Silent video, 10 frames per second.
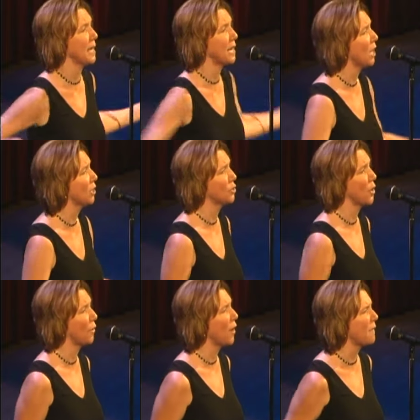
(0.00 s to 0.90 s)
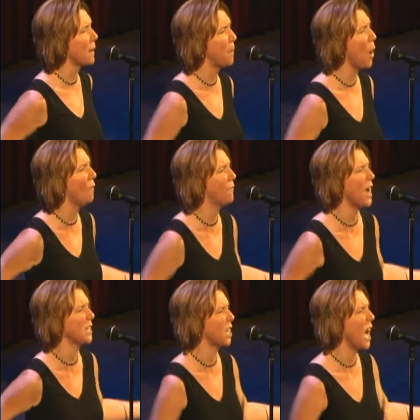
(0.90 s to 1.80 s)
colors over every bold
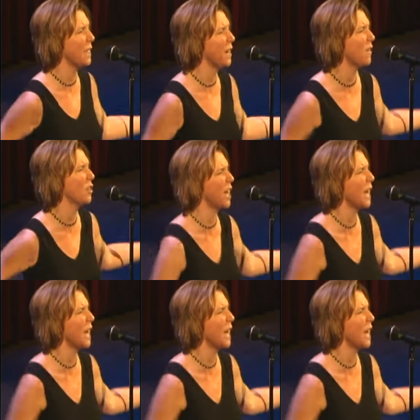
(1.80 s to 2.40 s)
faced lie that ever said